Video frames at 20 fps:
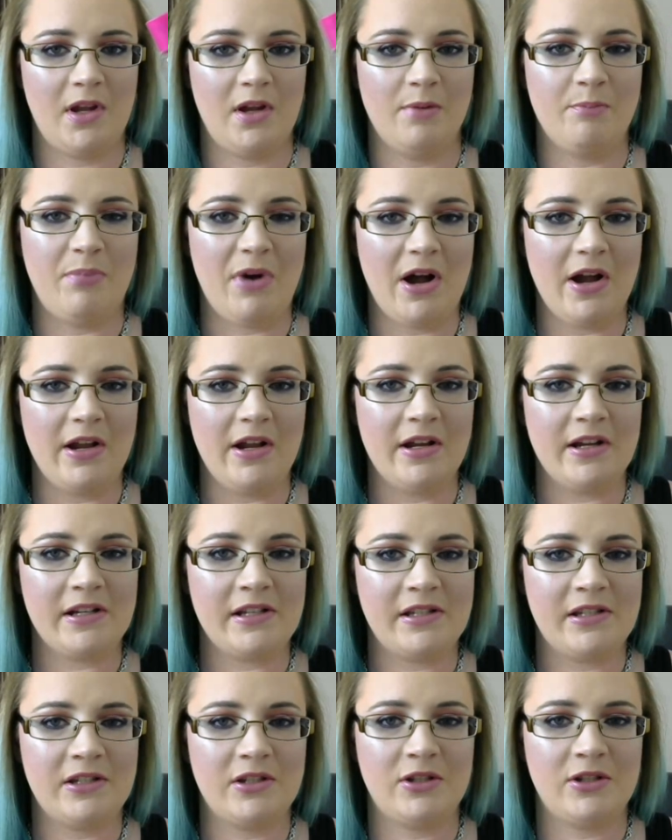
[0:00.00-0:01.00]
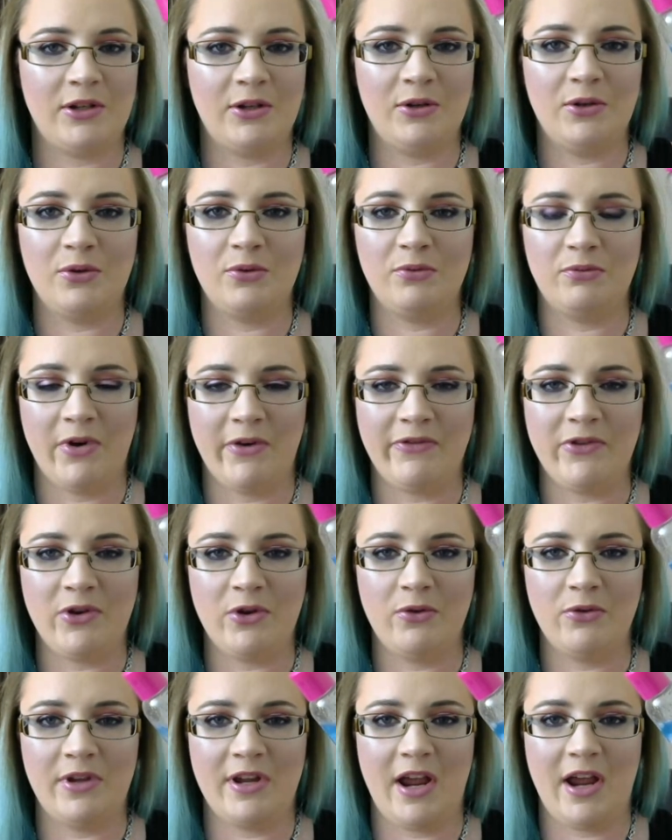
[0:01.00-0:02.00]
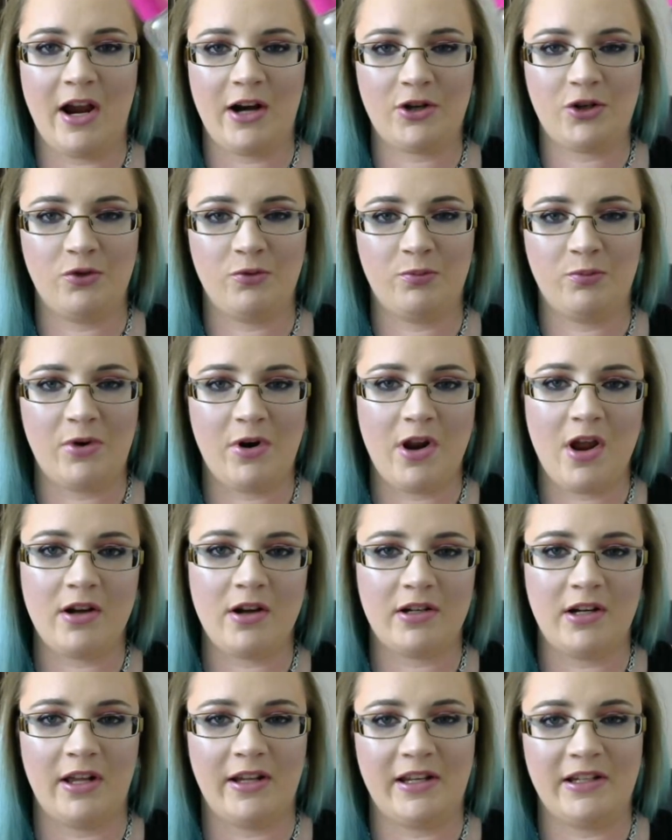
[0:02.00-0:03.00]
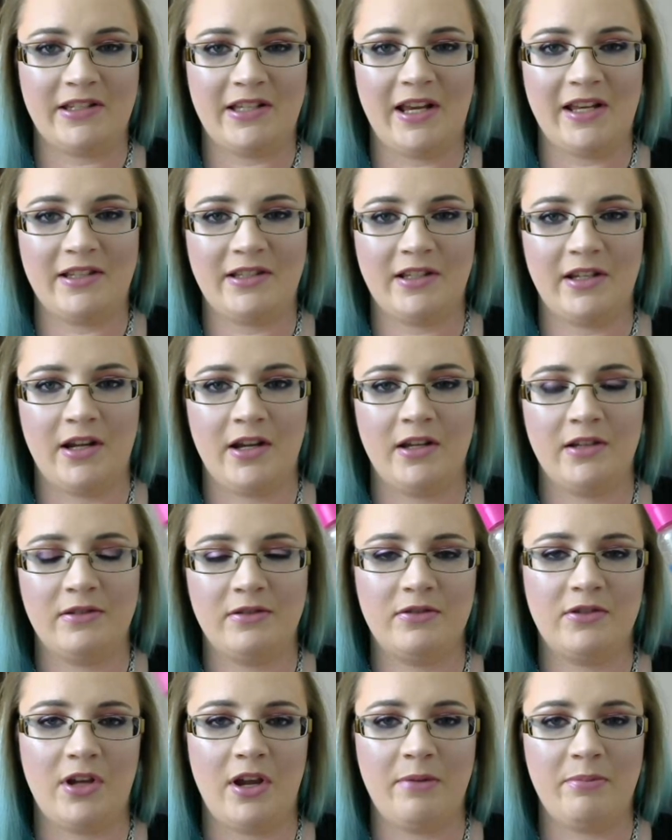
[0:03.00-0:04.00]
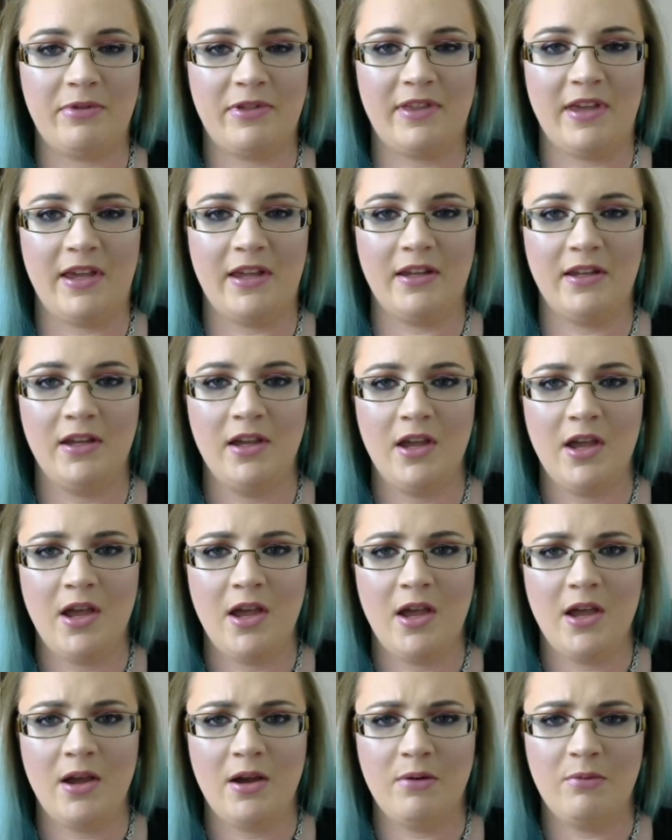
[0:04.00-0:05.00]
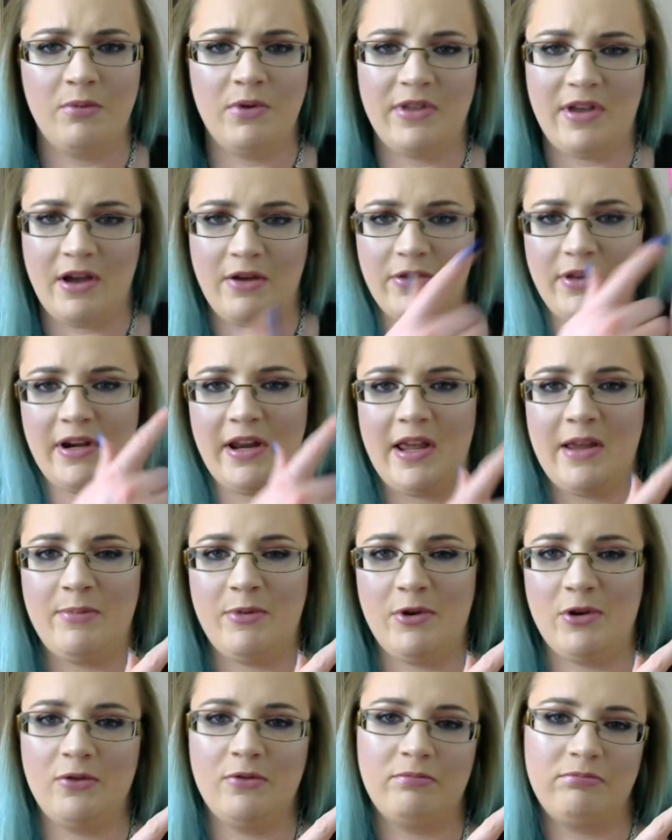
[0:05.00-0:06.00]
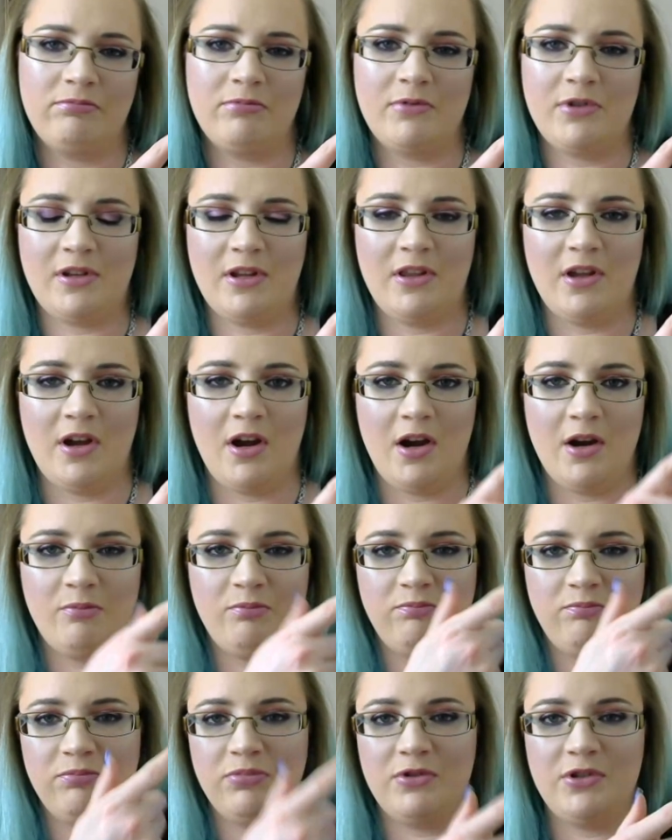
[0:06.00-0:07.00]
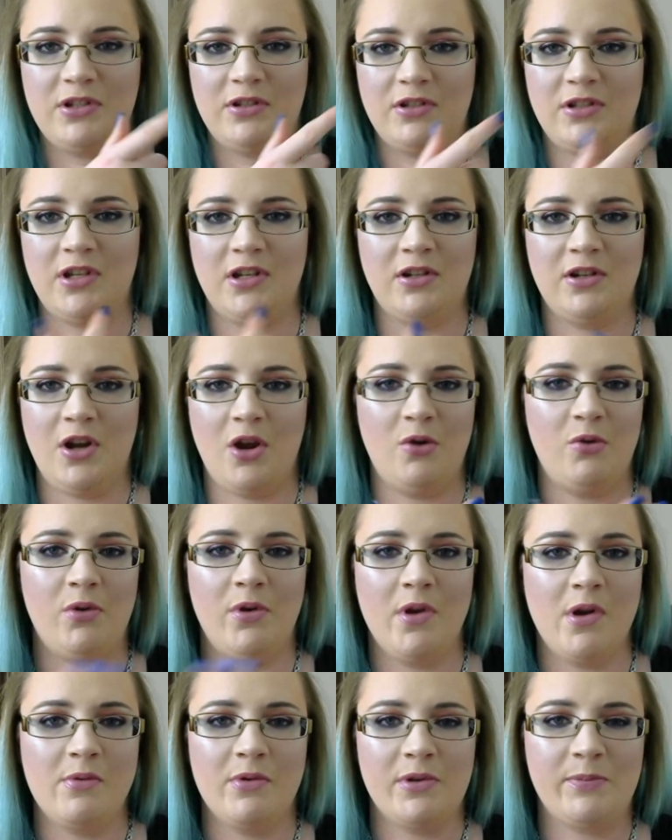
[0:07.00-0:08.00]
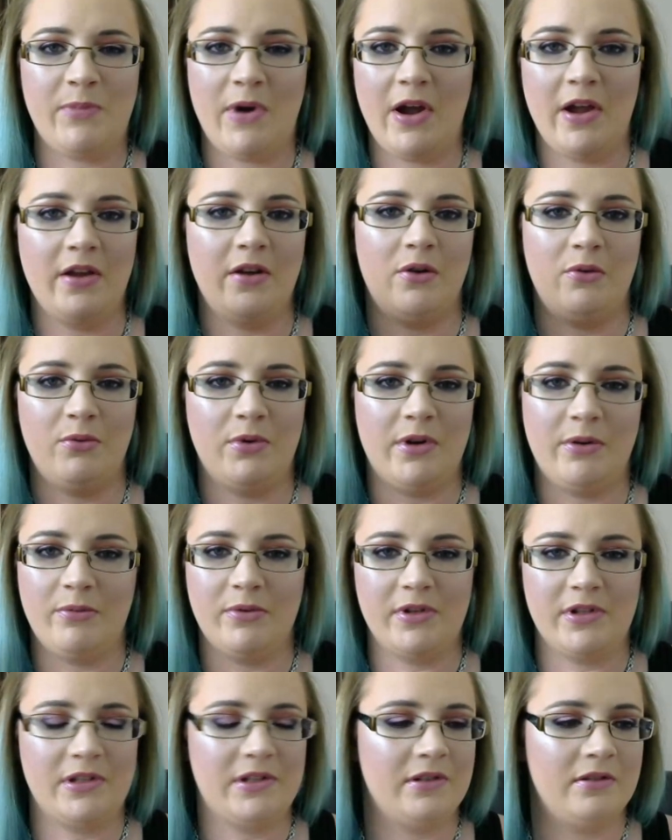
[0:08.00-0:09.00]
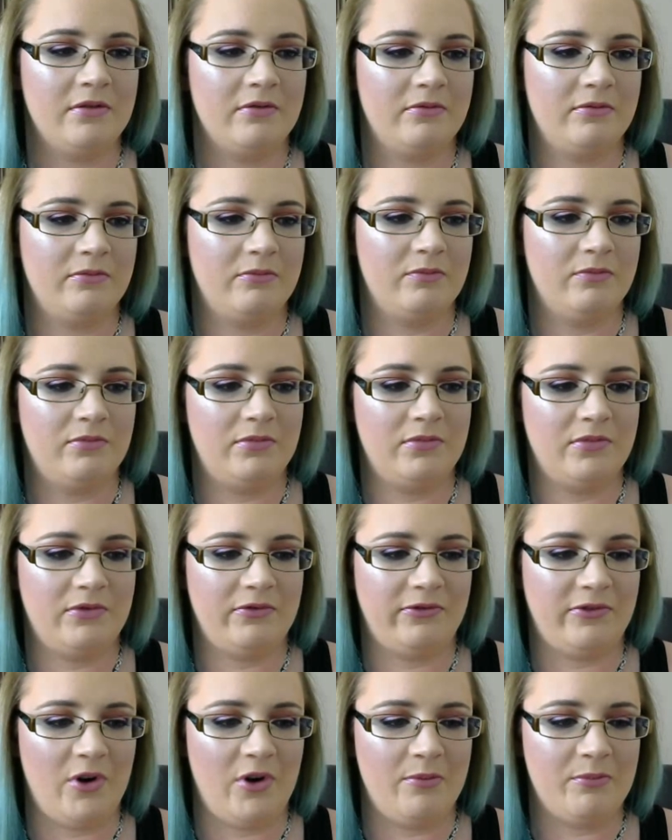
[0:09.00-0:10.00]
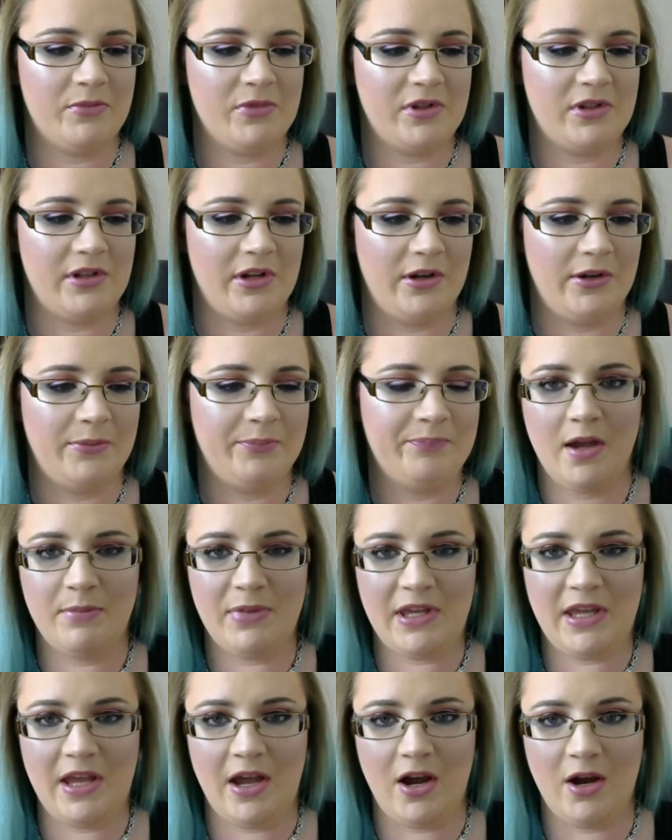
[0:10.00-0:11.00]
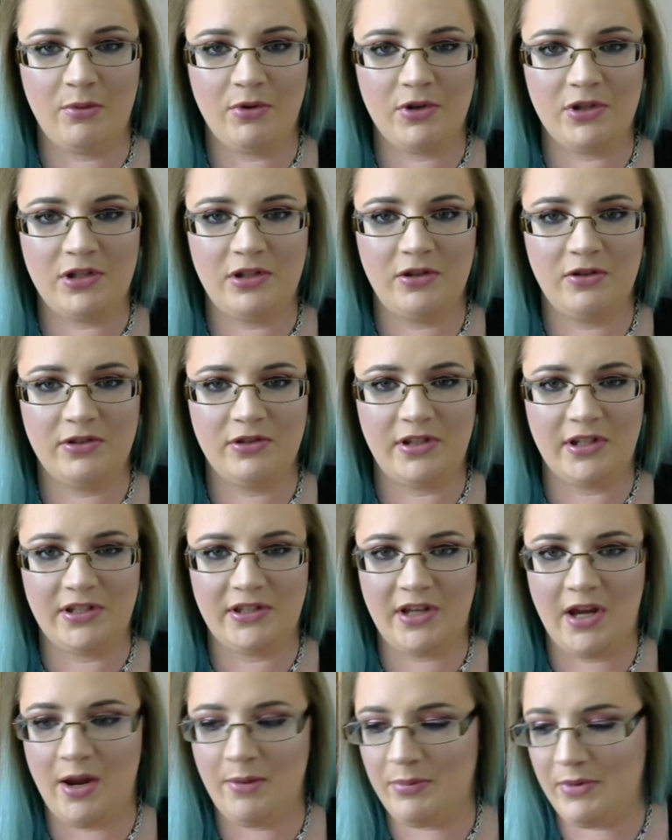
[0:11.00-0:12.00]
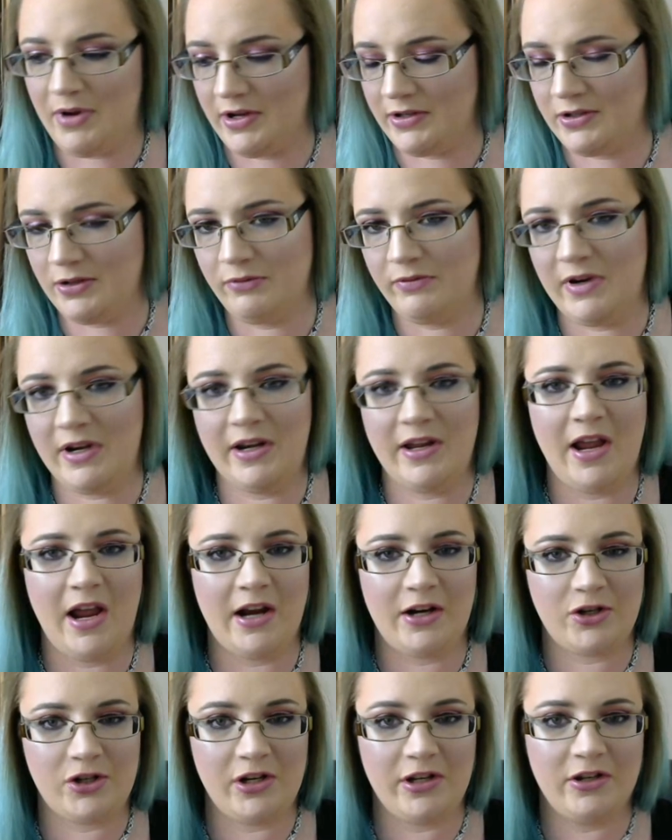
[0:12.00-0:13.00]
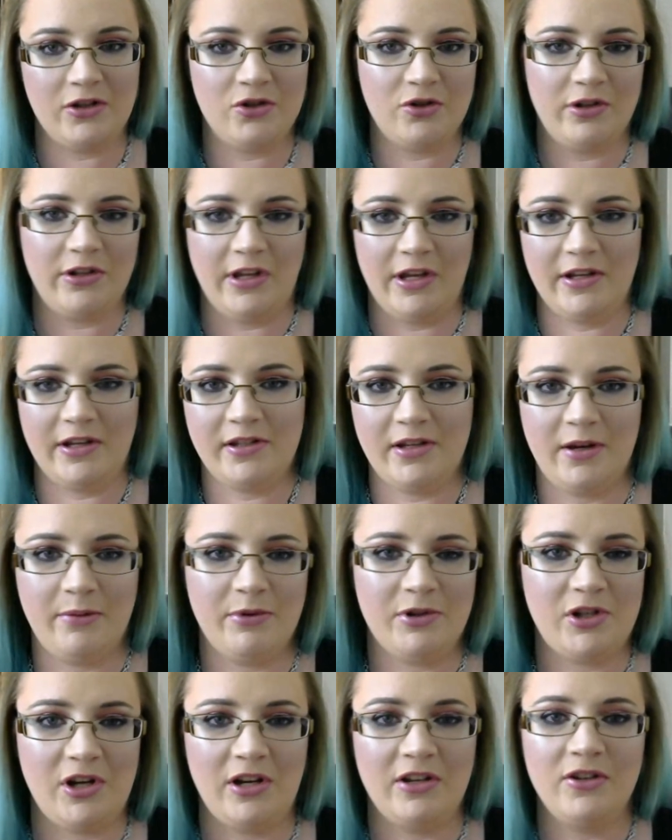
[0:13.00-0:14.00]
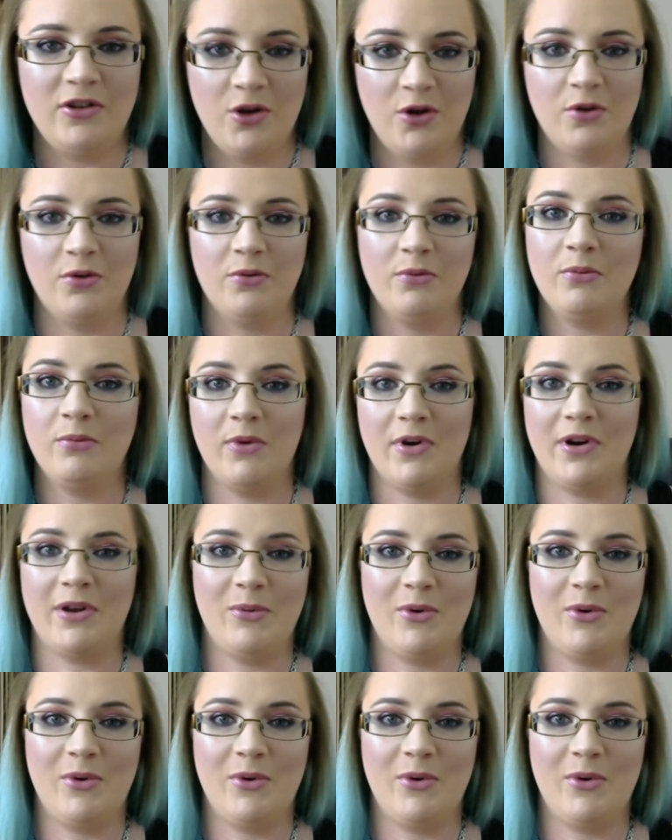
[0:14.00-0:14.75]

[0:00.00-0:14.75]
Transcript: bias to review the actual product, like a tester type thing, without the label, so that I didn't know who it was by or what it was from. So, but yeah, I want to use this up. I do really actually enjoy this. I wish I knew what it